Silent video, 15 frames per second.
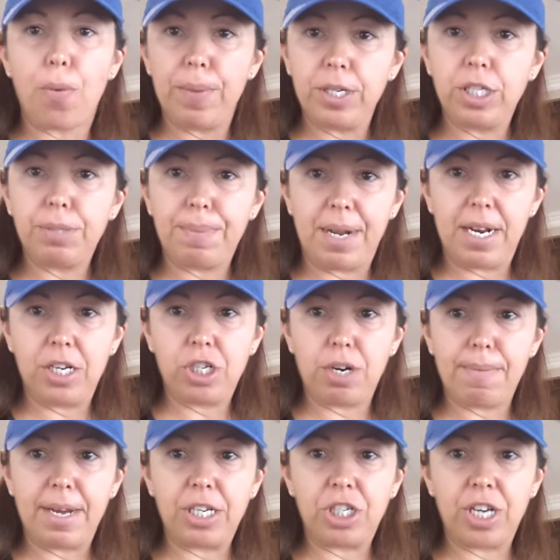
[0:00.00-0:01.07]
much spinach in
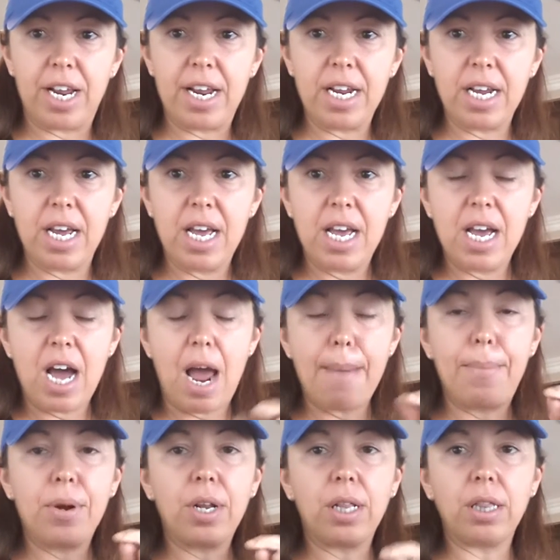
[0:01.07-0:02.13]
my shake, I
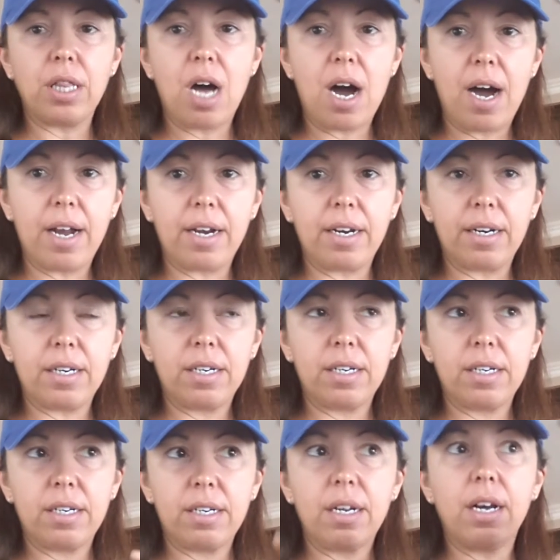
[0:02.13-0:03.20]
put a lot
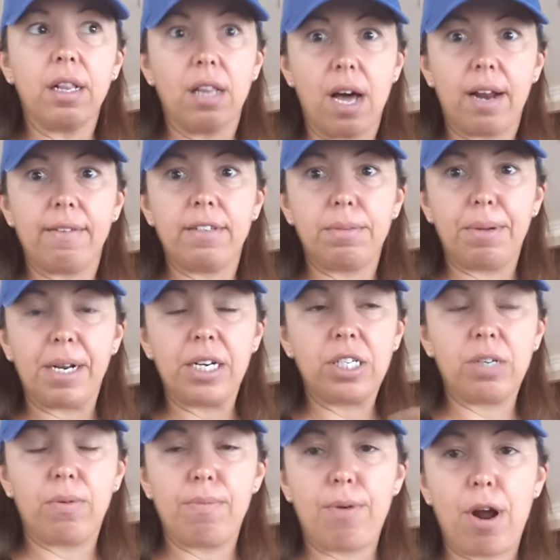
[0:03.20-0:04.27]
of spinach
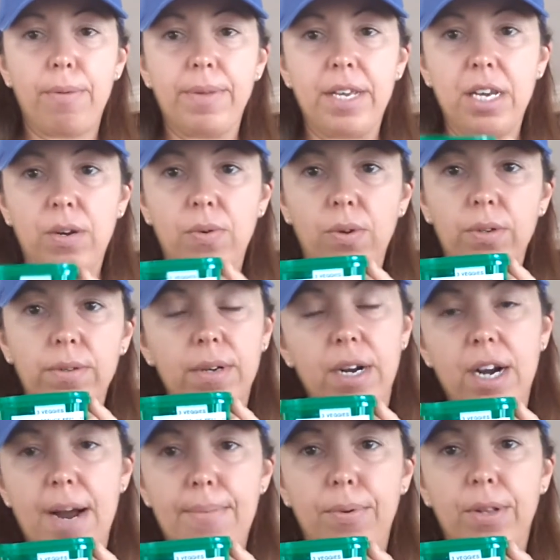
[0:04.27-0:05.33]
that would probably equal a
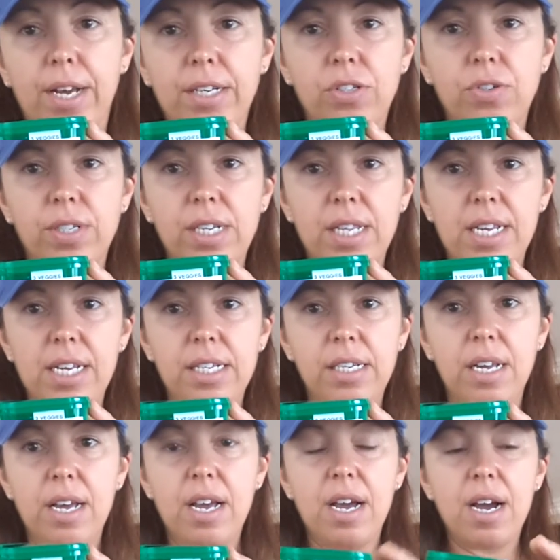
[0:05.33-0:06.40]
couple extras of these.
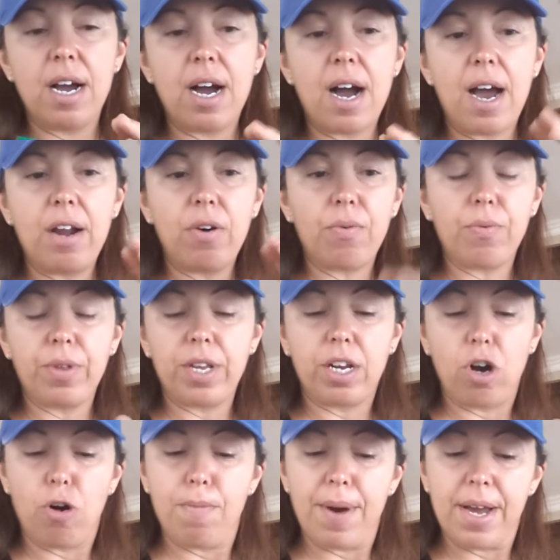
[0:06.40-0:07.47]
I don't really
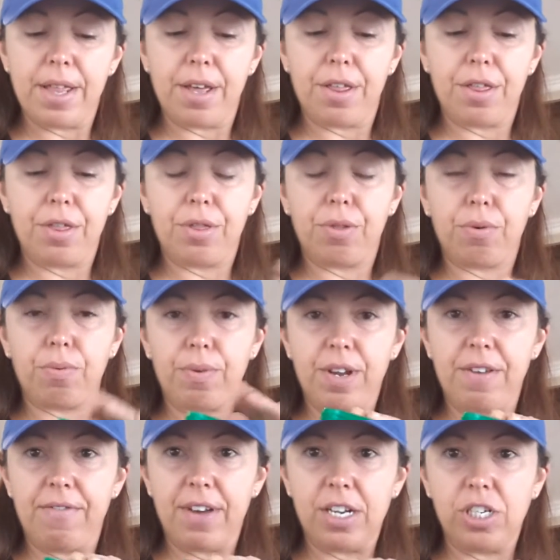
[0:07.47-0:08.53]
go by the
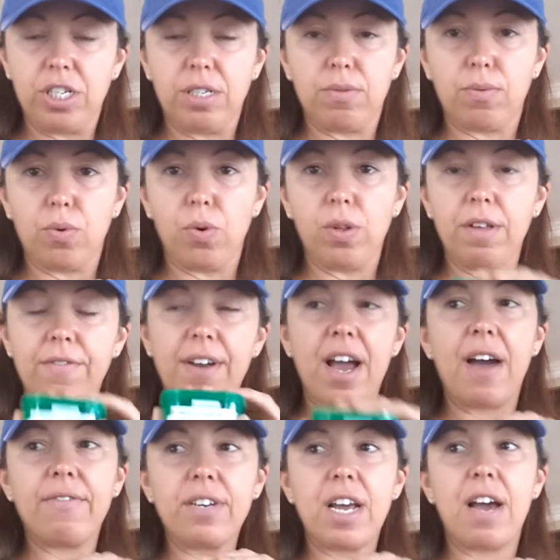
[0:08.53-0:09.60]
3 veggies rule. If I
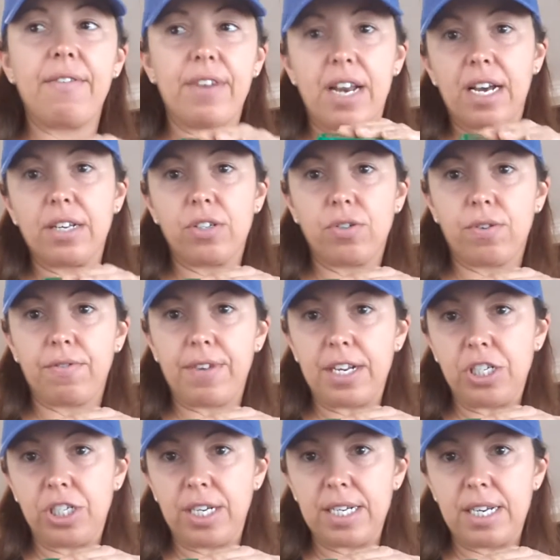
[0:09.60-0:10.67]
have to have an extra
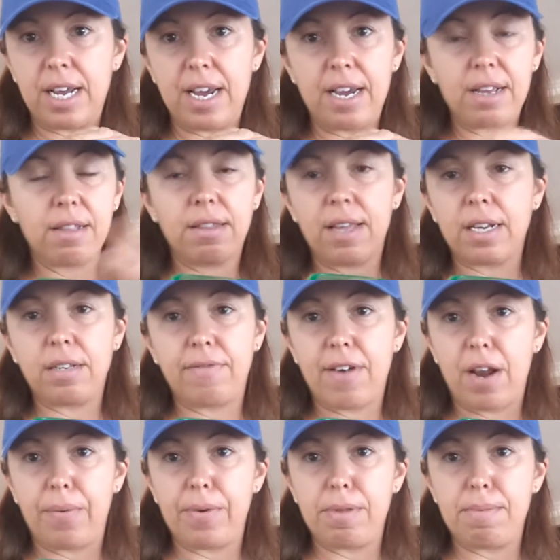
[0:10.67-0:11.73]
veggie a day, that's
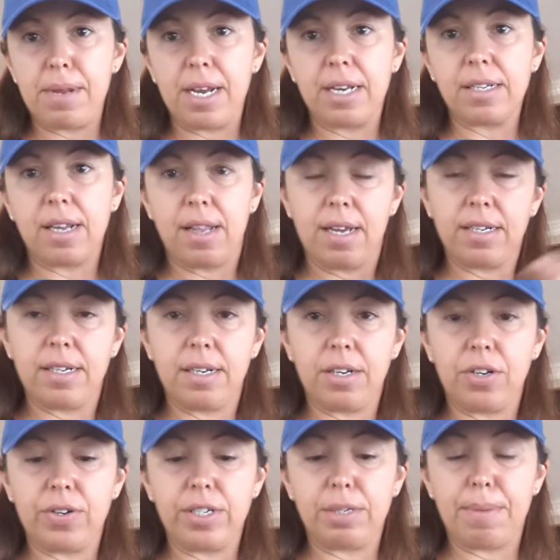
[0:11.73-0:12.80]
fine with me because I like to
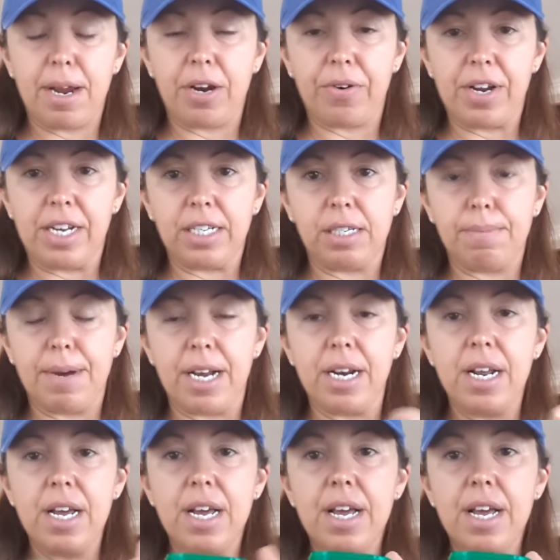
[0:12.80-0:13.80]
increase my greens. But